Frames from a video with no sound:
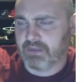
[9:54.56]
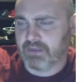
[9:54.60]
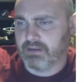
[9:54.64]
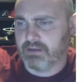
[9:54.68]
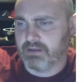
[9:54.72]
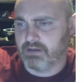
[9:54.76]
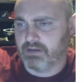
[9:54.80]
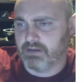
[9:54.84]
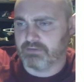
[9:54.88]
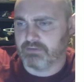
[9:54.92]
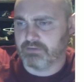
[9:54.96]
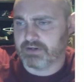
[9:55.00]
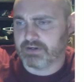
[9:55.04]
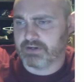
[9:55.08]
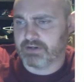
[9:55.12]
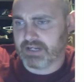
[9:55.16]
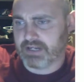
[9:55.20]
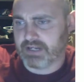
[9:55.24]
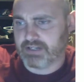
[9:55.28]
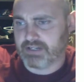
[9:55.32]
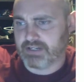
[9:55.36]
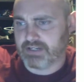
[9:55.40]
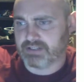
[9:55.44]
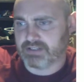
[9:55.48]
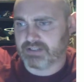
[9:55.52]
or
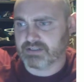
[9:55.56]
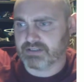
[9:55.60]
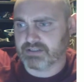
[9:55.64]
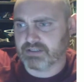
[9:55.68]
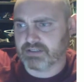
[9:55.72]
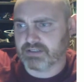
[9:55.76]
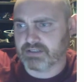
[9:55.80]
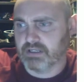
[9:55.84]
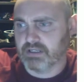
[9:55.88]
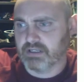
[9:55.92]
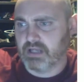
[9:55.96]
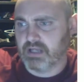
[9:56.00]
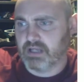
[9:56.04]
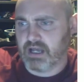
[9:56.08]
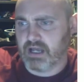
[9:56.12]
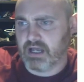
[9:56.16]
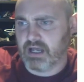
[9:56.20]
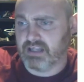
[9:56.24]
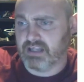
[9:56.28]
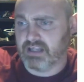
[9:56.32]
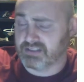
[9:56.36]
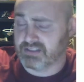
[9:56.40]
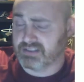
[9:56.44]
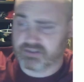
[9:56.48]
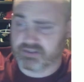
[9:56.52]
variations.
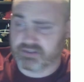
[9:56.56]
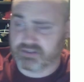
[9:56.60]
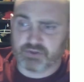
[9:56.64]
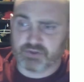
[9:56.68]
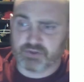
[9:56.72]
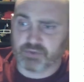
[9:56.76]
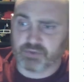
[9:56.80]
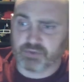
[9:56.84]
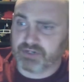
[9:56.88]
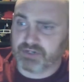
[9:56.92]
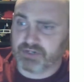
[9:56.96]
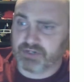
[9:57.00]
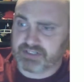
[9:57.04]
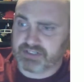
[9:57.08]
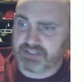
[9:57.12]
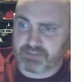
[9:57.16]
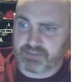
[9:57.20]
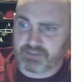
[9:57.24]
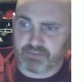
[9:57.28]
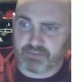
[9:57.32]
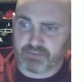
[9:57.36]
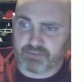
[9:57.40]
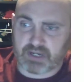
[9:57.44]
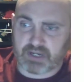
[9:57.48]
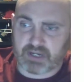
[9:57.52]
It's a super easy
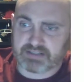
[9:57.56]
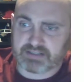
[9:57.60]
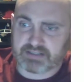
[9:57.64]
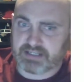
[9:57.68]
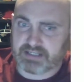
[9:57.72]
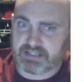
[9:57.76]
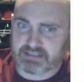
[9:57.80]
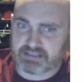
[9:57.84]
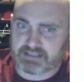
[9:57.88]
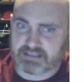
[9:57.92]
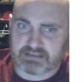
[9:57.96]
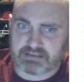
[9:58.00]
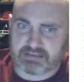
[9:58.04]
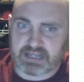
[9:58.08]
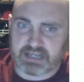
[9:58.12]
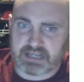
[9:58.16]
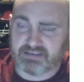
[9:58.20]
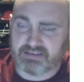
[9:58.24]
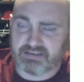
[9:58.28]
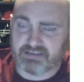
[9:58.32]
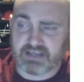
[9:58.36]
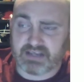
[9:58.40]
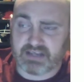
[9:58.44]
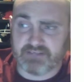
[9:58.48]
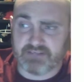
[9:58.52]
process. I've
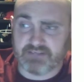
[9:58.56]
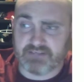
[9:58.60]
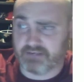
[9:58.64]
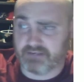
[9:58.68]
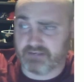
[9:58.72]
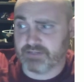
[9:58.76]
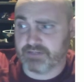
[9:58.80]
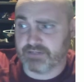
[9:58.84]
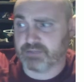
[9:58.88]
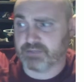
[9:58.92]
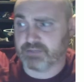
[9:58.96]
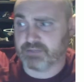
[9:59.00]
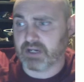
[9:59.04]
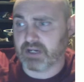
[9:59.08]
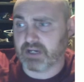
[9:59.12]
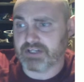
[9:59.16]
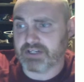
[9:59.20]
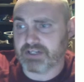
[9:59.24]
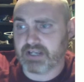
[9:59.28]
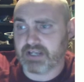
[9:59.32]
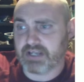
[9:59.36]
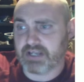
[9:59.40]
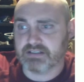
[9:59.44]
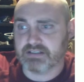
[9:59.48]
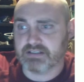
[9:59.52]
done it for this
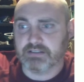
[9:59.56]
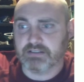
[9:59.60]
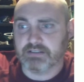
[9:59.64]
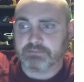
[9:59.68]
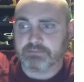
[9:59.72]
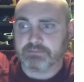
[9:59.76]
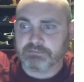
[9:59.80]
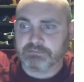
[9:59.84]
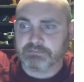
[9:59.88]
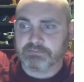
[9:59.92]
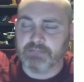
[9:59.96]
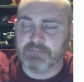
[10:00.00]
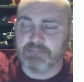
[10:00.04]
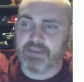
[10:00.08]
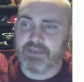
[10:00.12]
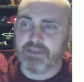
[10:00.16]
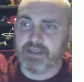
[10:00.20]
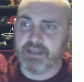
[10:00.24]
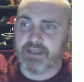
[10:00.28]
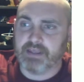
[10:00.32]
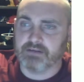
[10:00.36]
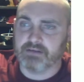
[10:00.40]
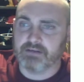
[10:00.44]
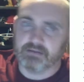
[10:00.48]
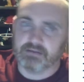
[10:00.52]
project. And
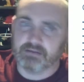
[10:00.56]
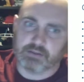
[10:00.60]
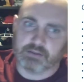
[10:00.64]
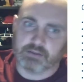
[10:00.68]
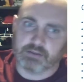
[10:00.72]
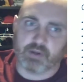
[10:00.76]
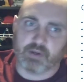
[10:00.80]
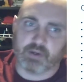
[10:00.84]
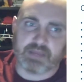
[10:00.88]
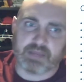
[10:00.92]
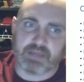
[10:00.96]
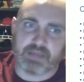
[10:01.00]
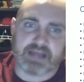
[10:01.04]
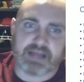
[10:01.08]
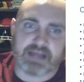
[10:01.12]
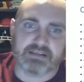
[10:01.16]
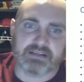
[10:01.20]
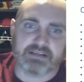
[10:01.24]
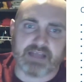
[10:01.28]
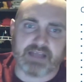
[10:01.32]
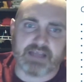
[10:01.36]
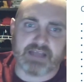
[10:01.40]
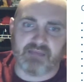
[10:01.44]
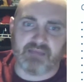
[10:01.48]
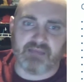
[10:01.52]
then going back to
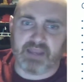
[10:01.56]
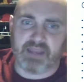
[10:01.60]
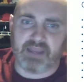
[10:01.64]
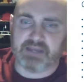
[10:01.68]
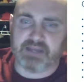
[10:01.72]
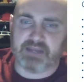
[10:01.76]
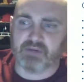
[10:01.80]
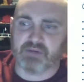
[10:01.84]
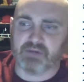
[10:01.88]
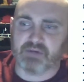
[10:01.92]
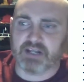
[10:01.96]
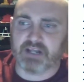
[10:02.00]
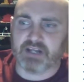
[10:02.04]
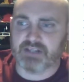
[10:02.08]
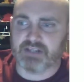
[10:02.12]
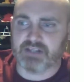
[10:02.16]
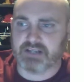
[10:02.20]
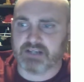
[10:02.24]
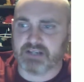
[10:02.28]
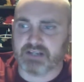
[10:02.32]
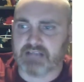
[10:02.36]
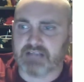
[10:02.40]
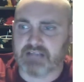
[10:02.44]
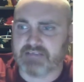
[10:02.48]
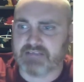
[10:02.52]
that Manning project,
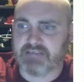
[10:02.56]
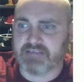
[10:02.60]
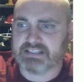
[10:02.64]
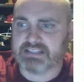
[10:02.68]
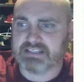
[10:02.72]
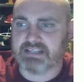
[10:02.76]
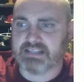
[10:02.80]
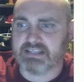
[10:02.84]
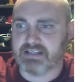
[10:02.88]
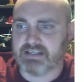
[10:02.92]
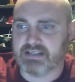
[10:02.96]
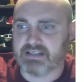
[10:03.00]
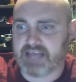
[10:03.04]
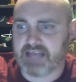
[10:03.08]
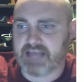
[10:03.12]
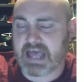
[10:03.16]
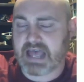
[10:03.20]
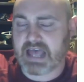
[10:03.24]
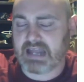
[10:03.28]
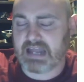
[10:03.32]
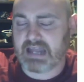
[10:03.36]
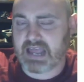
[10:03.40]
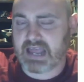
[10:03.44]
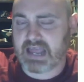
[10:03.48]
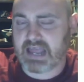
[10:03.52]
I've extended that, and I
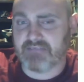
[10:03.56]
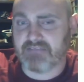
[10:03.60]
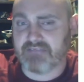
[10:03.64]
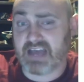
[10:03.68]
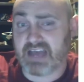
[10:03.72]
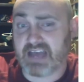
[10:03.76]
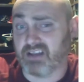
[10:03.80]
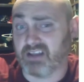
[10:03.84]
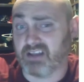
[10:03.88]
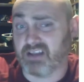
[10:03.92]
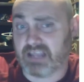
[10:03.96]
have that on the